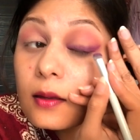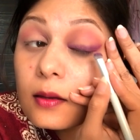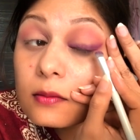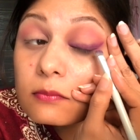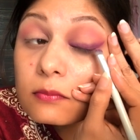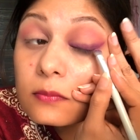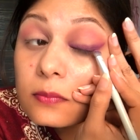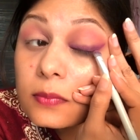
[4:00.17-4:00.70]

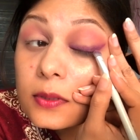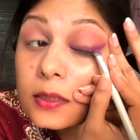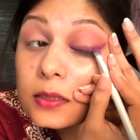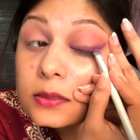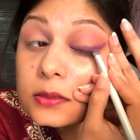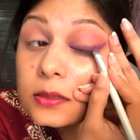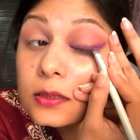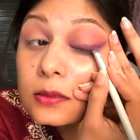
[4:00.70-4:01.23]
and
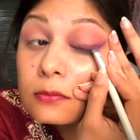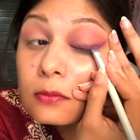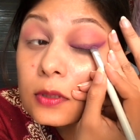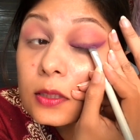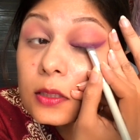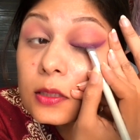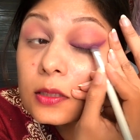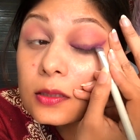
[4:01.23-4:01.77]
place it
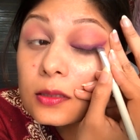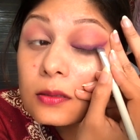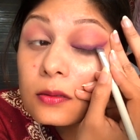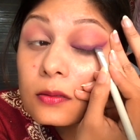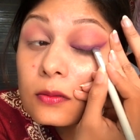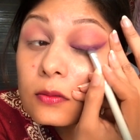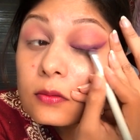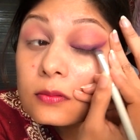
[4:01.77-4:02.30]
very
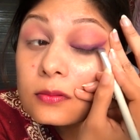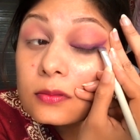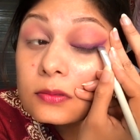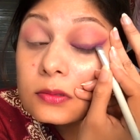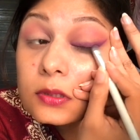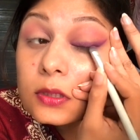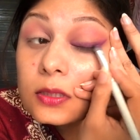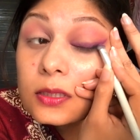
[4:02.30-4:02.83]

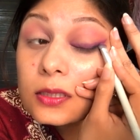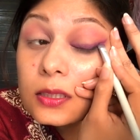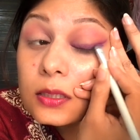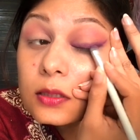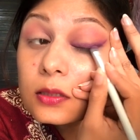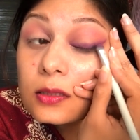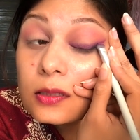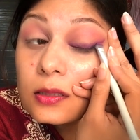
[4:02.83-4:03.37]
close and
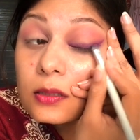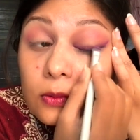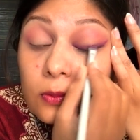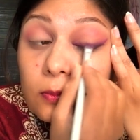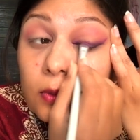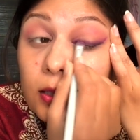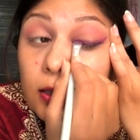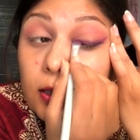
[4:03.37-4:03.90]
near to
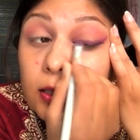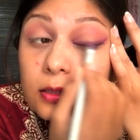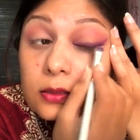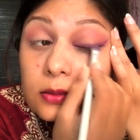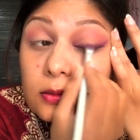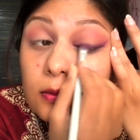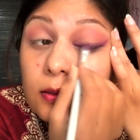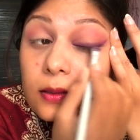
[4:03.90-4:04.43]
my
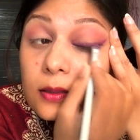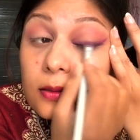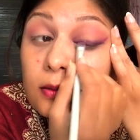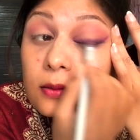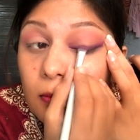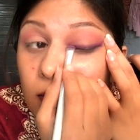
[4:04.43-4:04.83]
lash line.